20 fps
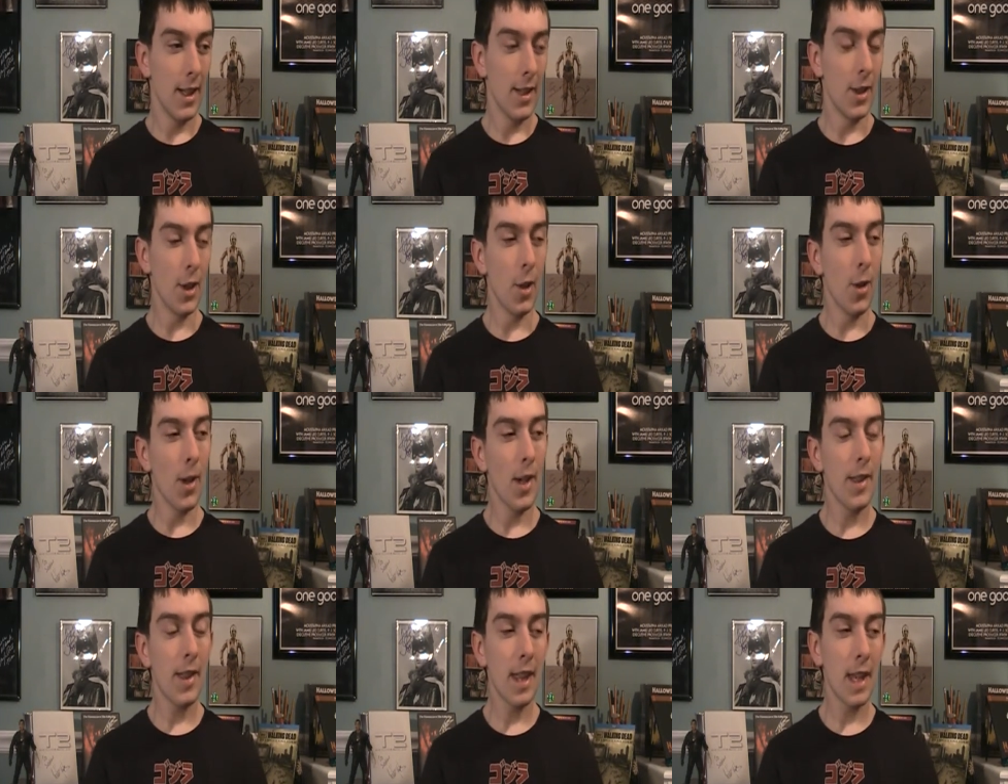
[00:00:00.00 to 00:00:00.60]
The
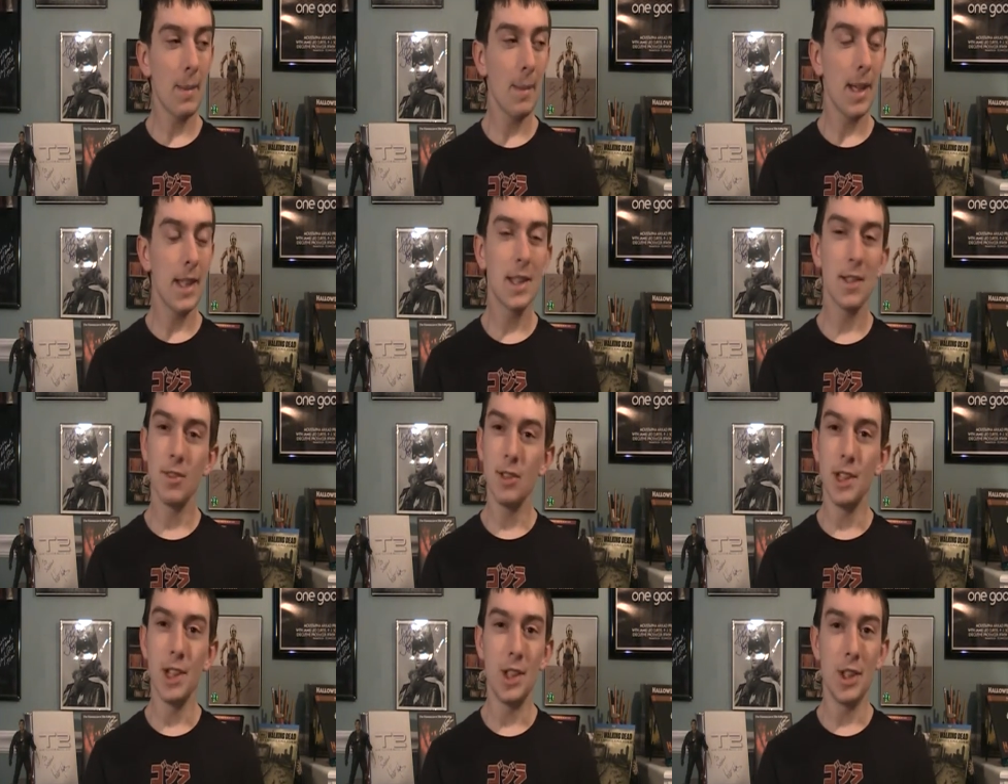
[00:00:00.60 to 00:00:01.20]
only thing that makes
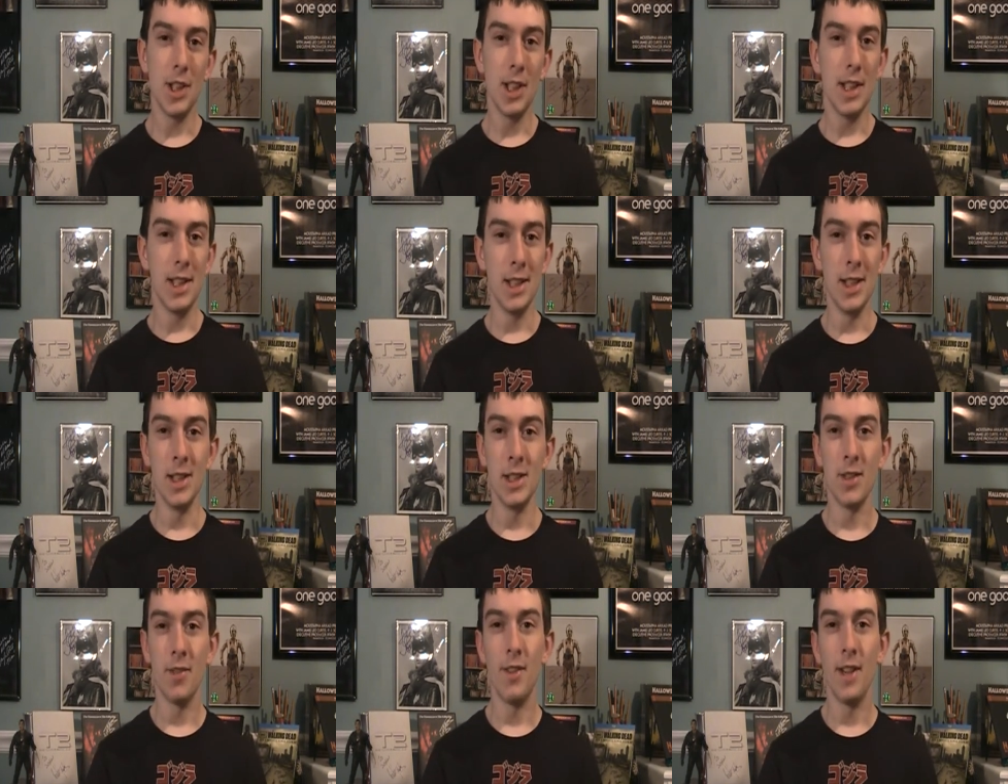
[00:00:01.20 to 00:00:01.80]
it really cheesy
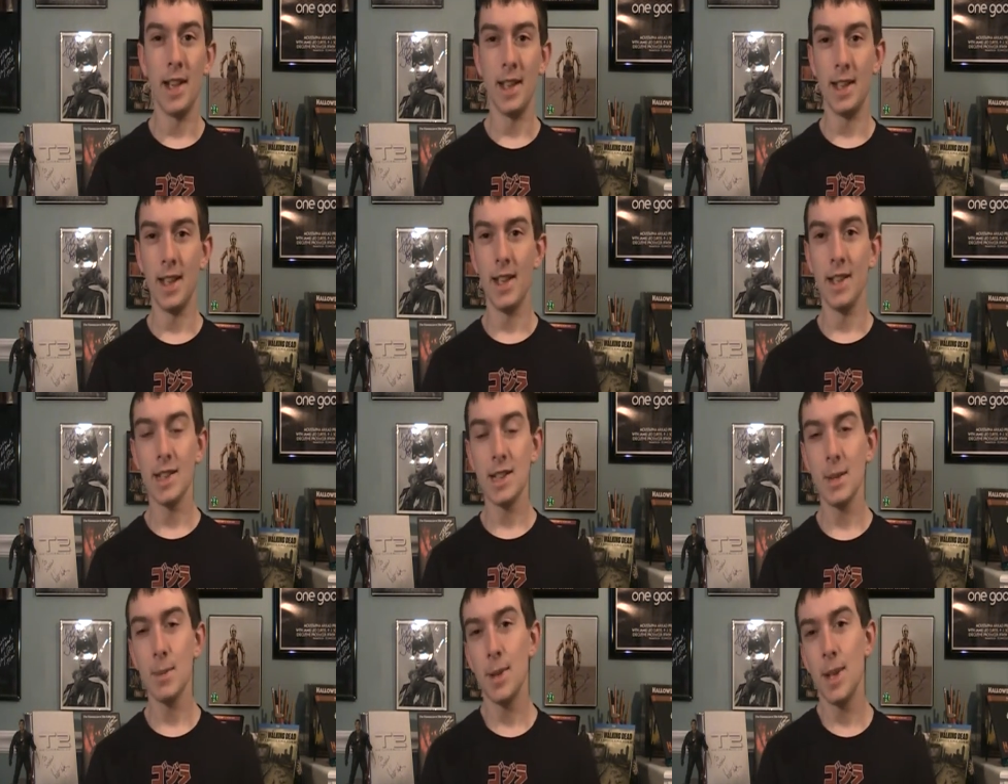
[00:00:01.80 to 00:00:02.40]
is the fact
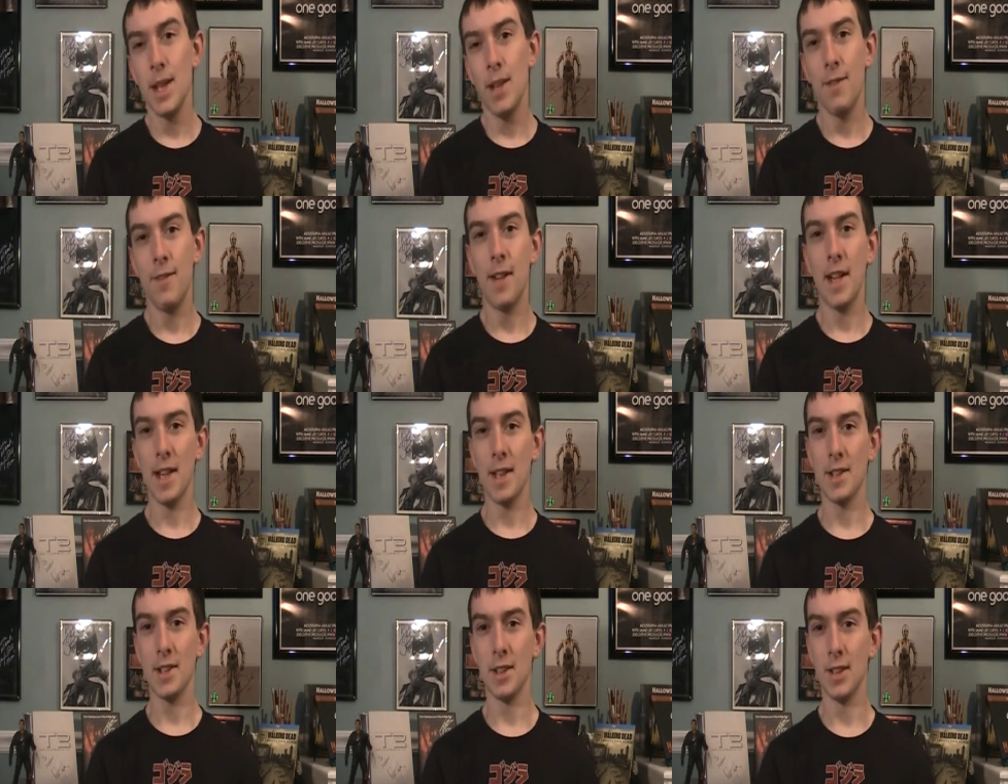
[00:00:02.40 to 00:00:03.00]
that some of the
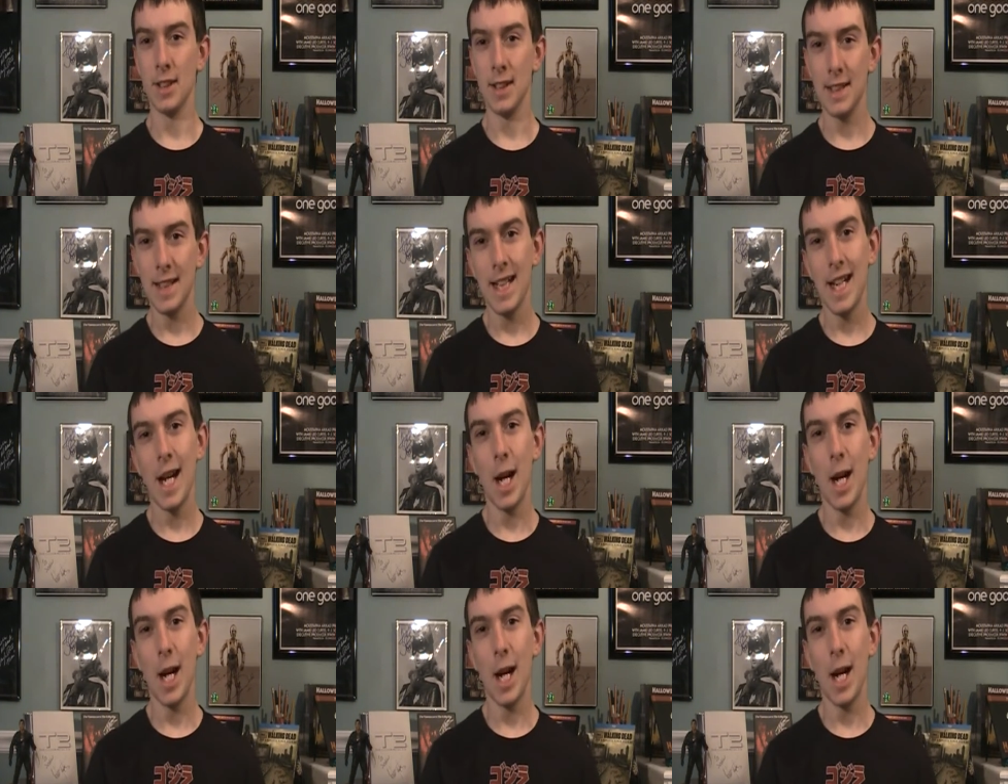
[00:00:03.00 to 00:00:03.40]
effects are